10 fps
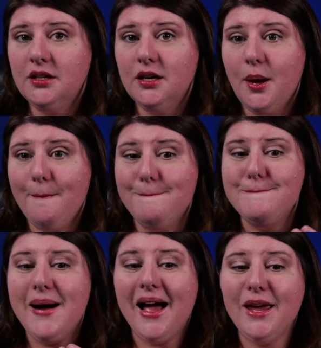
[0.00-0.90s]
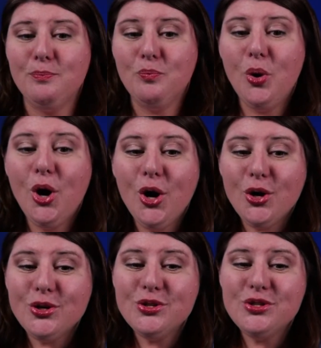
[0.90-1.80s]
my
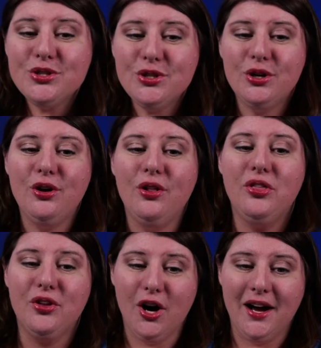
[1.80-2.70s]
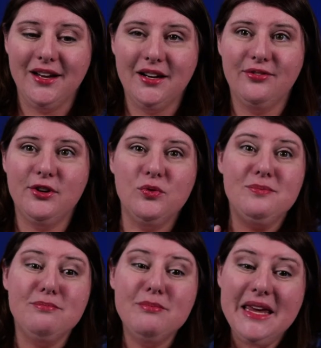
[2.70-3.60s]
personal thought, if it was
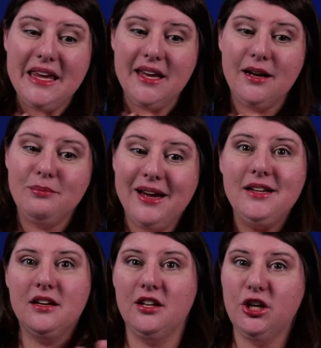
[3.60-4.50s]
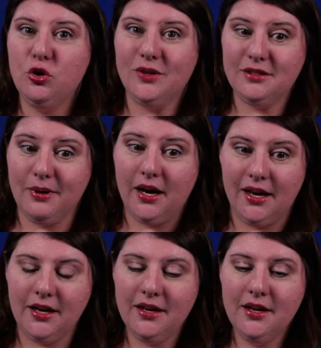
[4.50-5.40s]
me, and I'm not telling you what to buy,